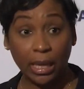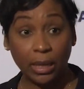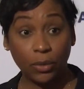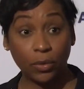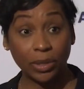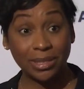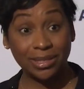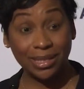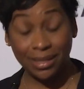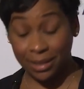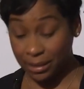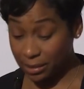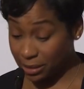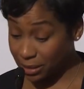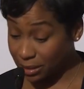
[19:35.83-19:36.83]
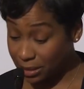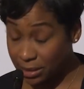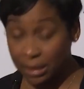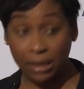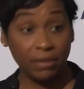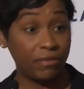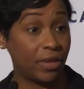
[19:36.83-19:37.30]
who are seeking to
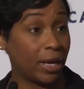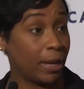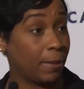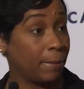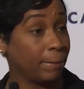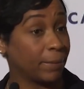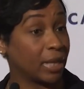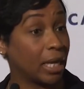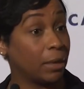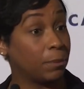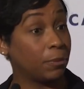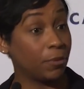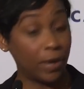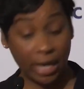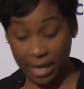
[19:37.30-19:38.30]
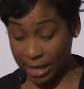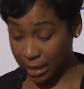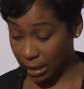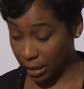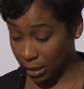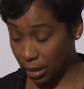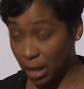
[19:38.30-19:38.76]
deceive them and
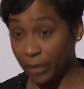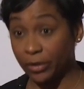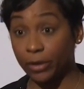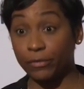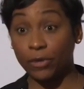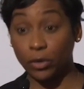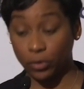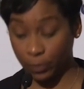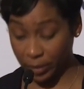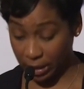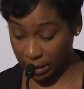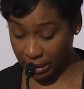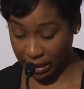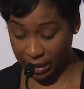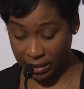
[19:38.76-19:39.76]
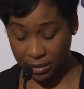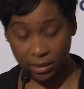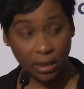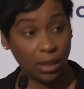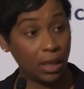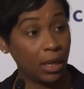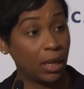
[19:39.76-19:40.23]
prey on their vulnerabilities
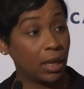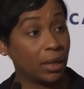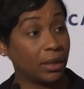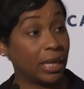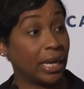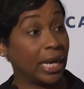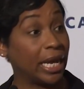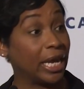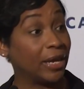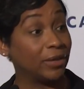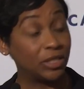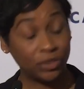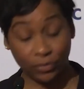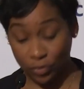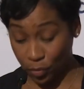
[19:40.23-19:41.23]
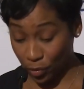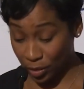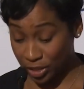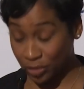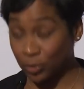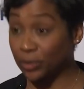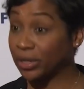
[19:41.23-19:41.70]
that age, of
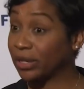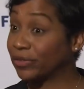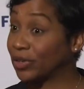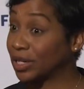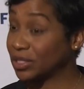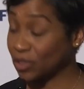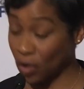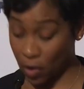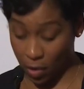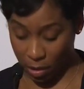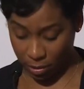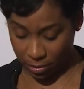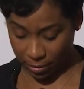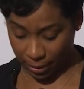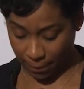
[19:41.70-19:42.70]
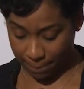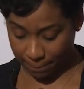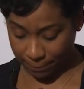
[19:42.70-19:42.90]
course, will give us all.